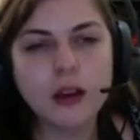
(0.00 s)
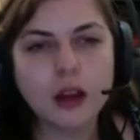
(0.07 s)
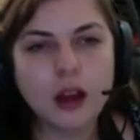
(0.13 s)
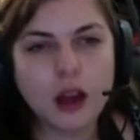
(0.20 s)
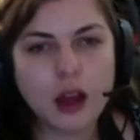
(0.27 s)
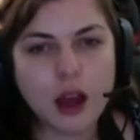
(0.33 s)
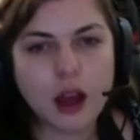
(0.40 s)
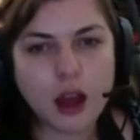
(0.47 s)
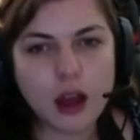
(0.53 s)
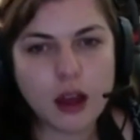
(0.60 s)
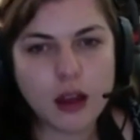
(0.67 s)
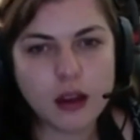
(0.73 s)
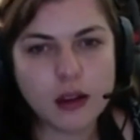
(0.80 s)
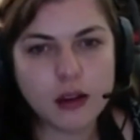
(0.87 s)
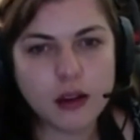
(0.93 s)

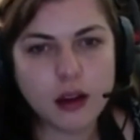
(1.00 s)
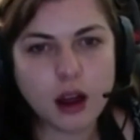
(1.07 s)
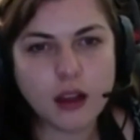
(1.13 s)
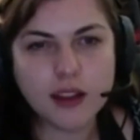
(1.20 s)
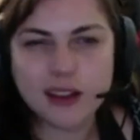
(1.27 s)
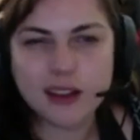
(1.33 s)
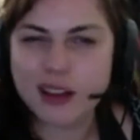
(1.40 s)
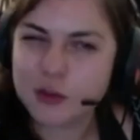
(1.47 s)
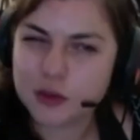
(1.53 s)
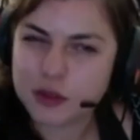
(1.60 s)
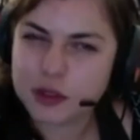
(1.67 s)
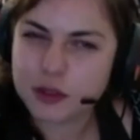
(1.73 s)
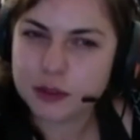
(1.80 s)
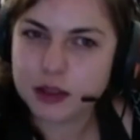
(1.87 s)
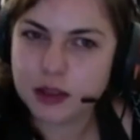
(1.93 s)
And I think that's also
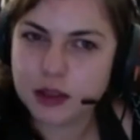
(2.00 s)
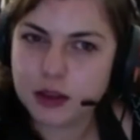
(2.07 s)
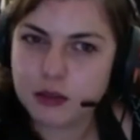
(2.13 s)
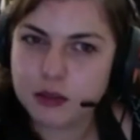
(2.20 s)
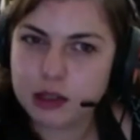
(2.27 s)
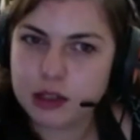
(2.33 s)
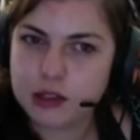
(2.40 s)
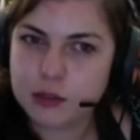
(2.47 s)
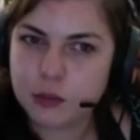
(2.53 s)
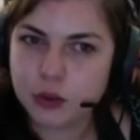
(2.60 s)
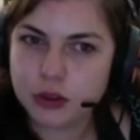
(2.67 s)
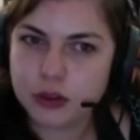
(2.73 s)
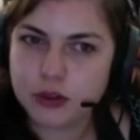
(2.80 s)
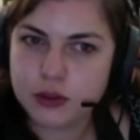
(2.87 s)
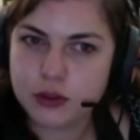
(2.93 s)
something that rings more
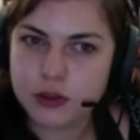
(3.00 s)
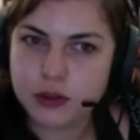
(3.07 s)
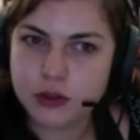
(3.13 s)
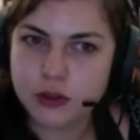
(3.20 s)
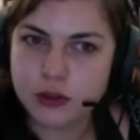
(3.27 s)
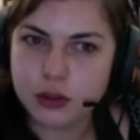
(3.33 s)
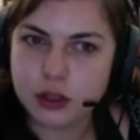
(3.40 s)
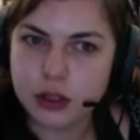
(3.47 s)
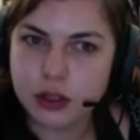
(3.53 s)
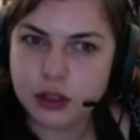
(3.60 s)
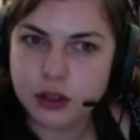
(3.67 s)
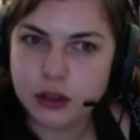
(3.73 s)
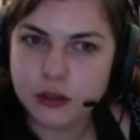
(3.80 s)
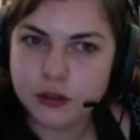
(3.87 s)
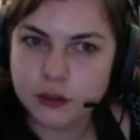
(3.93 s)
true
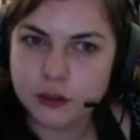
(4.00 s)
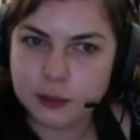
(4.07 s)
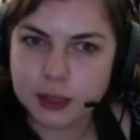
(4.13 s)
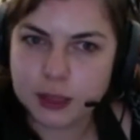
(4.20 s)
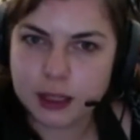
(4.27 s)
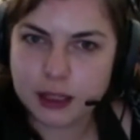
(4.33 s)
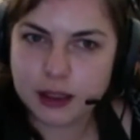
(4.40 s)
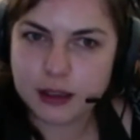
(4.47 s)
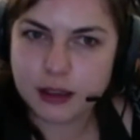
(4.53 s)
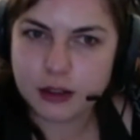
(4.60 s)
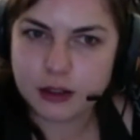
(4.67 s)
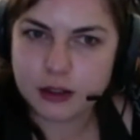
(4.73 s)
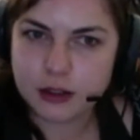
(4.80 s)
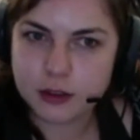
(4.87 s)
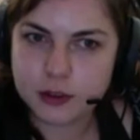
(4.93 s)
for me in
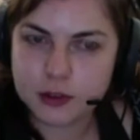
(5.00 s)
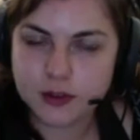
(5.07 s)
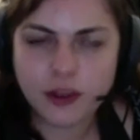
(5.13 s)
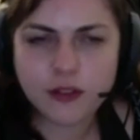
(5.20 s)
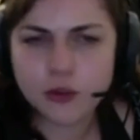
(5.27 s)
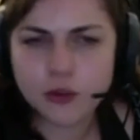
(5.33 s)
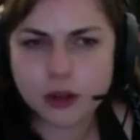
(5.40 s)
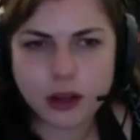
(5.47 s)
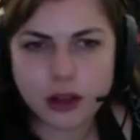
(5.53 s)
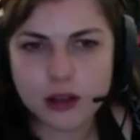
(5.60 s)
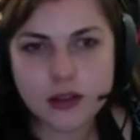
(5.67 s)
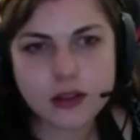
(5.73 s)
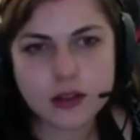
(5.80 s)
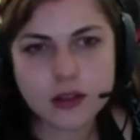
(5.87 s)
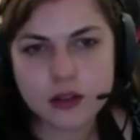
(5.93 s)
terms of everyone
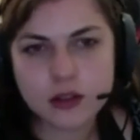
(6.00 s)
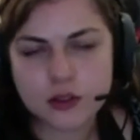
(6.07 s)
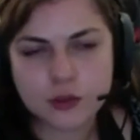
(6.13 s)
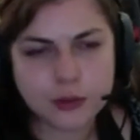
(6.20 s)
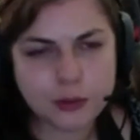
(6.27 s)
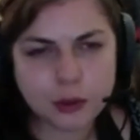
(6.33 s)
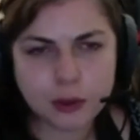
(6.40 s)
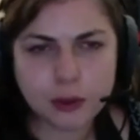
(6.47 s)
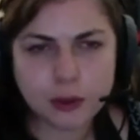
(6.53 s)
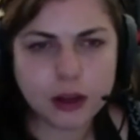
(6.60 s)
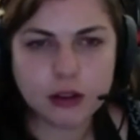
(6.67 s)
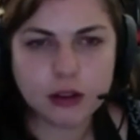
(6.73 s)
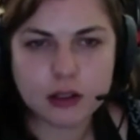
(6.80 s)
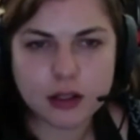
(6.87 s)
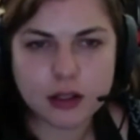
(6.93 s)
has issues with both
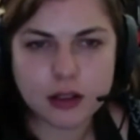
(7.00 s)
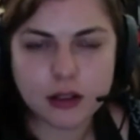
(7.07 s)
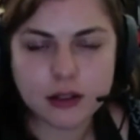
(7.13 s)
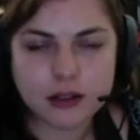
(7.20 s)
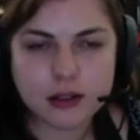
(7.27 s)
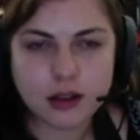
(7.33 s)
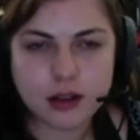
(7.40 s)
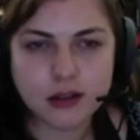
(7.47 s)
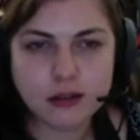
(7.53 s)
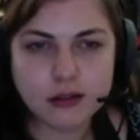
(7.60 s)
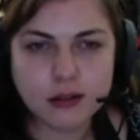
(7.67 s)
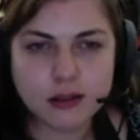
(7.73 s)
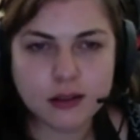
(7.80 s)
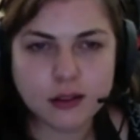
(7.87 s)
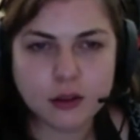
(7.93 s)
parents like let's not
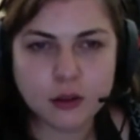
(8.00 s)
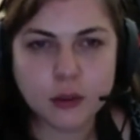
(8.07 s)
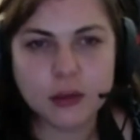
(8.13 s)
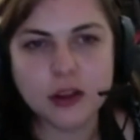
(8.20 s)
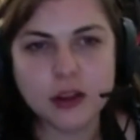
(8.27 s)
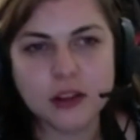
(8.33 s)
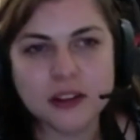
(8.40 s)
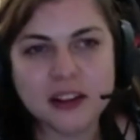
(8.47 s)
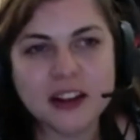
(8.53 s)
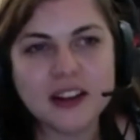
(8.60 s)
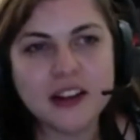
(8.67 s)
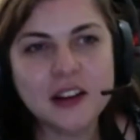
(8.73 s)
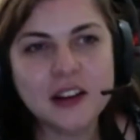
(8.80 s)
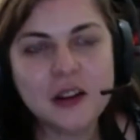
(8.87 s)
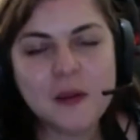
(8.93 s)
let's not quibble on that
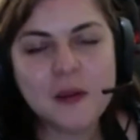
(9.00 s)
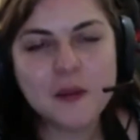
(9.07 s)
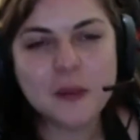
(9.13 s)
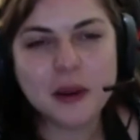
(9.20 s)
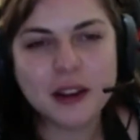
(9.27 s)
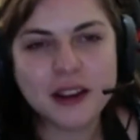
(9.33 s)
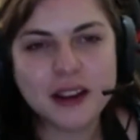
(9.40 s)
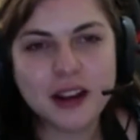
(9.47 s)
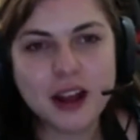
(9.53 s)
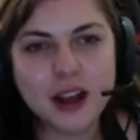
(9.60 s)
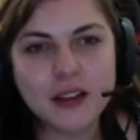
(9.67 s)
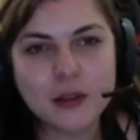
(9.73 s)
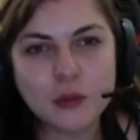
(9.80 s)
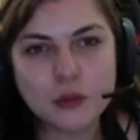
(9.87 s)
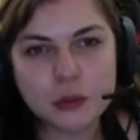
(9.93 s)
but as
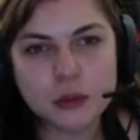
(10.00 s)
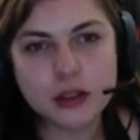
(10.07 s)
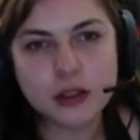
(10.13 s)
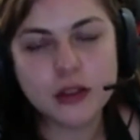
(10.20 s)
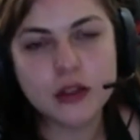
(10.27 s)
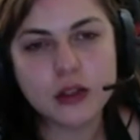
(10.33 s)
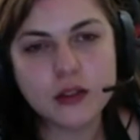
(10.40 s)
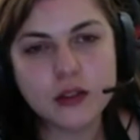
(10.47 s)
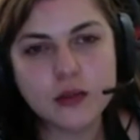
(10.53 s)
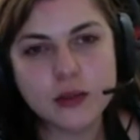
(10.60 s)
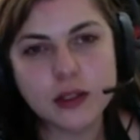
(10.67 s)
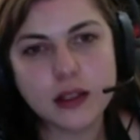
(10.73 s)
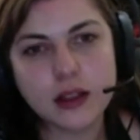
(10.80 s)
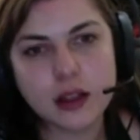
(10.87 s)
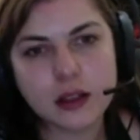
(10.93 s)
a woman it's really
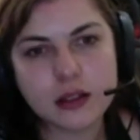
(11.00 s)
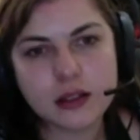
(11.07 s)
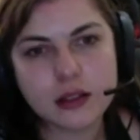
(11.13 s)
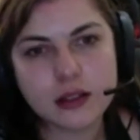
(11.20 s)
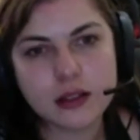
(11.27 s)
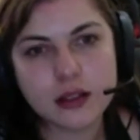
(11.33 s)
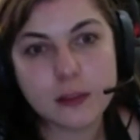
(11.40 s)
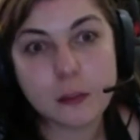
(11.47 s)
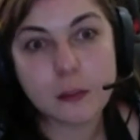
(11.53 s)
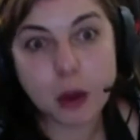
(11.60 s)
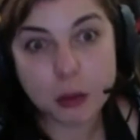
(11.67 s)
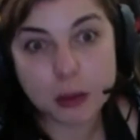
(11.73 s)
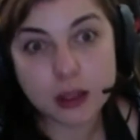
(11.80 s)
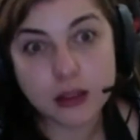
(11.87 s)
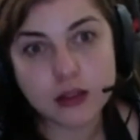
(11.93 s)
nice to see
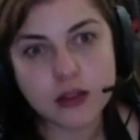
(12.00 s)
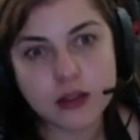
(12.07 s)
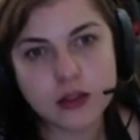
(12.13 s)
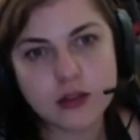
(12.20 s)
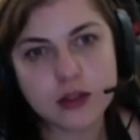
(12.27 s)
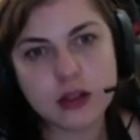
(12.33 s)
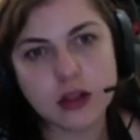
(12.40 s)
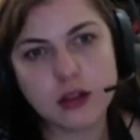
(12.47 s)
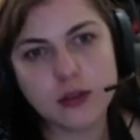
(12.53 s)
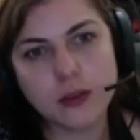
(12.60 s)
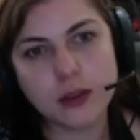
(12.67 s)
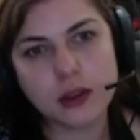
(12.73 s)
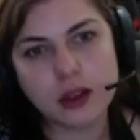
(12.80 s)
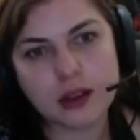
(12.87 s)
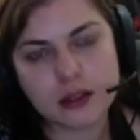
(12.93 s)
mommy issues dealt with
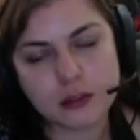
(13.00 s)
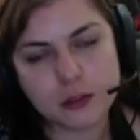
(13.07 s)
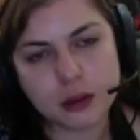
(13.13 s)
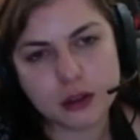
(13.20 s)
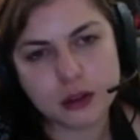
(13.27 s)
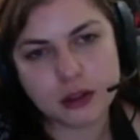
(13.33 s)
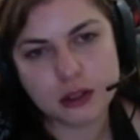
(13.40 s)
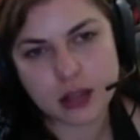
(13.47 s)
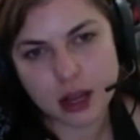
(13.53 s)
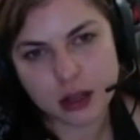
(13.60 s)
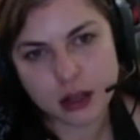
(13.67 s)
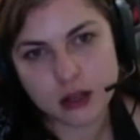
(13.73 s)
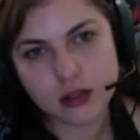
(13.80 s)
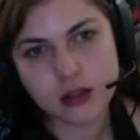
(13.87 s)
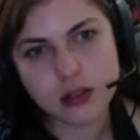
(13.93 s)
as compared to daddy
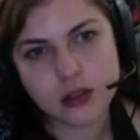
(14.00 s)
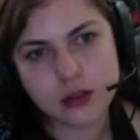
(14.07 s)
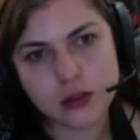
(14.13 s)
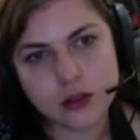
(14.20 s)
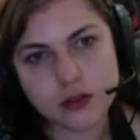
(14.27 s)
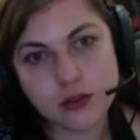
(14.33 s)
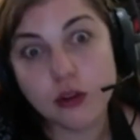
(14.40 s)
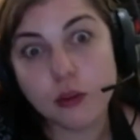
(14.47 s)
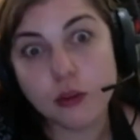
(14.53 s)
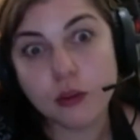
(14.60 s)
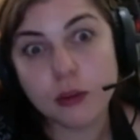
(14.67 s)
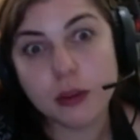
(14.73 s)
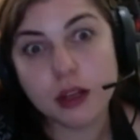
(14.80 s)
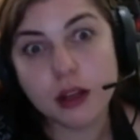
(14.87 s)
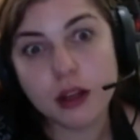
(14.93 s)
issues for a
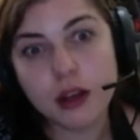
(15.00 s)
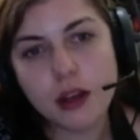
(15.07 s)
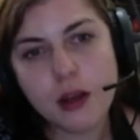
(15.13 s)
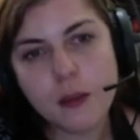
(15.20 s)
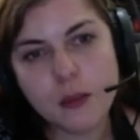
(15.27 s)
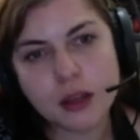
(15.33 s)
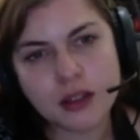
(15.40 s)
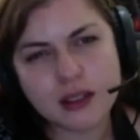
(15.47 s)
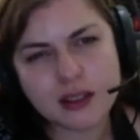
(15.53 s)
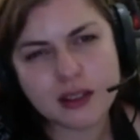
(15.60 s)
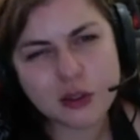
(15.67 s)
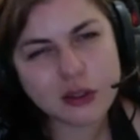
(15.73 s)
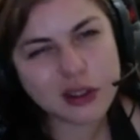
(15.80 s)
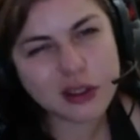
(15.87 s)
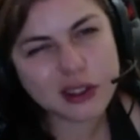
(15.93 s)
woman because it's so
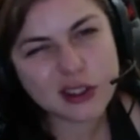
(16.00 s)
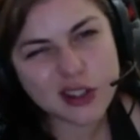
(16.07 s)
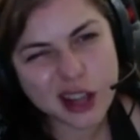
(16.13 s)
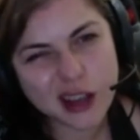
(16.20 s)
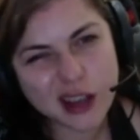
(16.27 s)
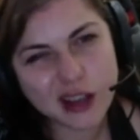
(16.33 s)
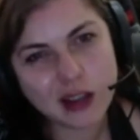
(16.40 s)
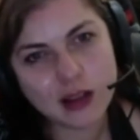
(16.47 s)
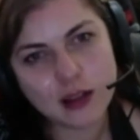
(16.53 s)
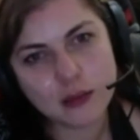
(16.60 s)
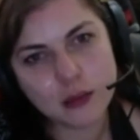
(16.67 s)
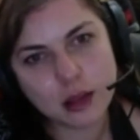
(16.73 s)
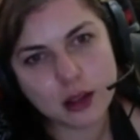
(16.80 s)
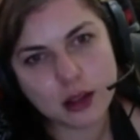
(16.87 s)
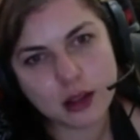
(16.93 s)
cliche in
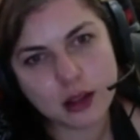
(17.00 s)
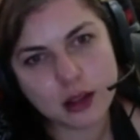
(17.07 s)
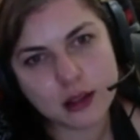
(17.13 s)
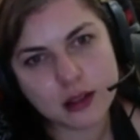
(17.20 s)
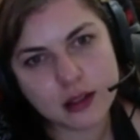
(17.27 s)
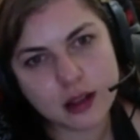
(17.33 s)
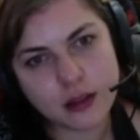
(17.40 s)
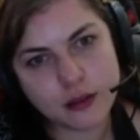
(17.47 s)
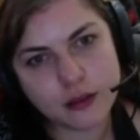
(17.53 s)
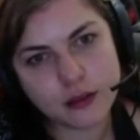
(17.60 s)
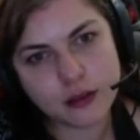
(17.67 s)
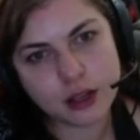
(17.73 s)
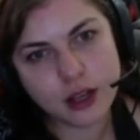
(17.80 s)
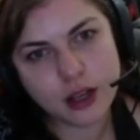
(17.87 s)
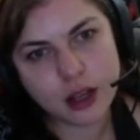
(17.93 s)
my eyes to have
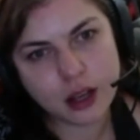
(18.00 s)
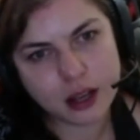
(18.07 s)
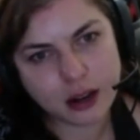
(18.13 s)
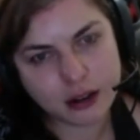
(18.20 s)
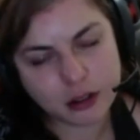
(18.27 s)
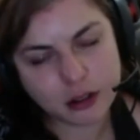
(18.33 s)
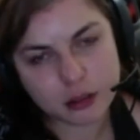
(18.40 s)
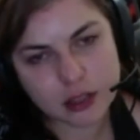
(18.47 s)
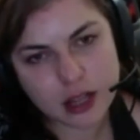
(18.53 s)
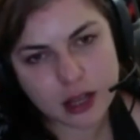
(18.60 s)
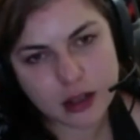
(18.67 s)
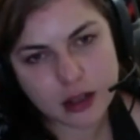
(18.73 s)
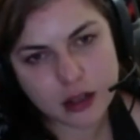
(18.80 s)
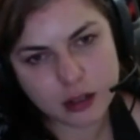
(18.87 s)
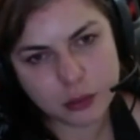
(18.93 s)
a character with dad
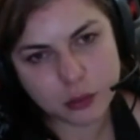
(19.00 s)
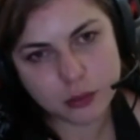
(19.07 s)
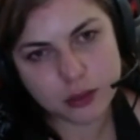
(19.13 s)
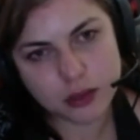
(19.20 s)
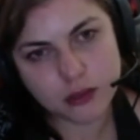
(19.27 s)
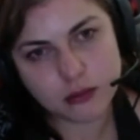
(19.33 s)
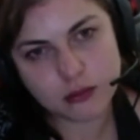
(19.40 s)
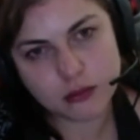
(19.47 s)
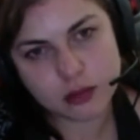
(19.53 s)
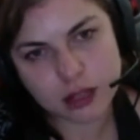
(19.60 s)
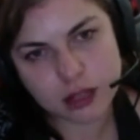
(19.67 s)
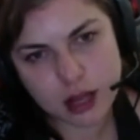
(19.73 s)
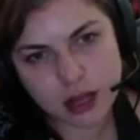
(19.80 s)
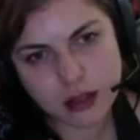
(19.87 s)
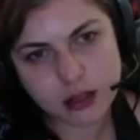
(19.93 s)
a woman with
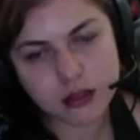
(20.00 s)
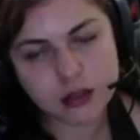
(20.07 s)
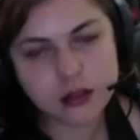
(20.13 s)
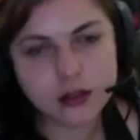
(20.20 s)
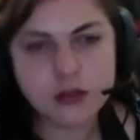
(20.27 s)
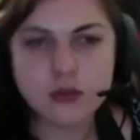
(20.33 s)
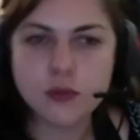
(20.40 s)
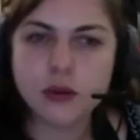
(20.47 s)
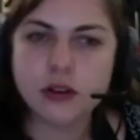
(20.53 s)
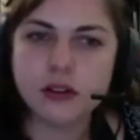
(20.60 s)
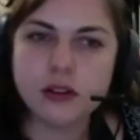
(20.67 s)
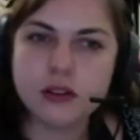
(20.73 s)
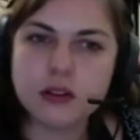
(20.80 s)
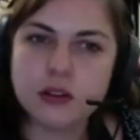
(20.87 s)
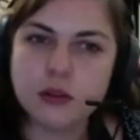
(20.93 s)
daddy issues
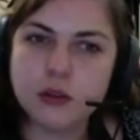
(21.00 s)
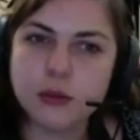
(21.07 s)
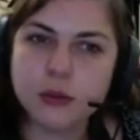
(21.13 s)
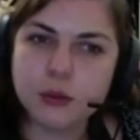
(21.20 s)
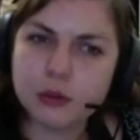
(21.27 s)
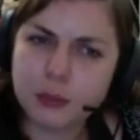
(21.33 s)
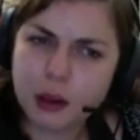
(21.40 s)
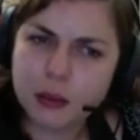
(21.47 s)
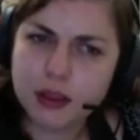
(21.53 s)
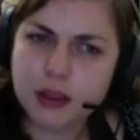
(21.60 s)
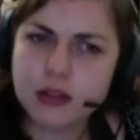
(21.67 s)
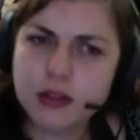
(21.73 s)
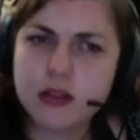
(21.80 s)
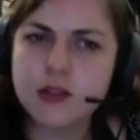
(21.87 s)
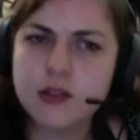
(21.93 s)
whereas a woman with mommy
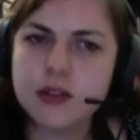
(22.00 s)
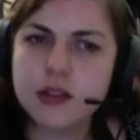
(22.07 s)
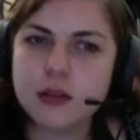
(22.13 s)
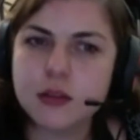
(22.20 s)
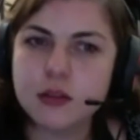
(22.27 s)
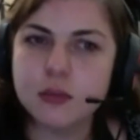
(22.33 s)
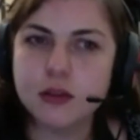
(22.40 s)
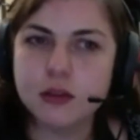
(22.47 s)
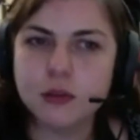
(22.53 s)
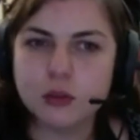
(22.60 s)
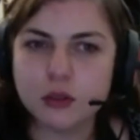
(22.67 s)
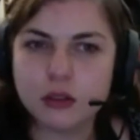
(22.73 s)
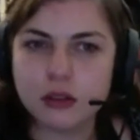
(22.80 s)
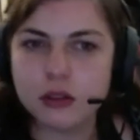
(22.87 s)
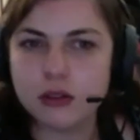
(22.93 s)
issues seems a bit
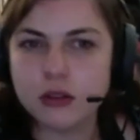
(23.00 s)
more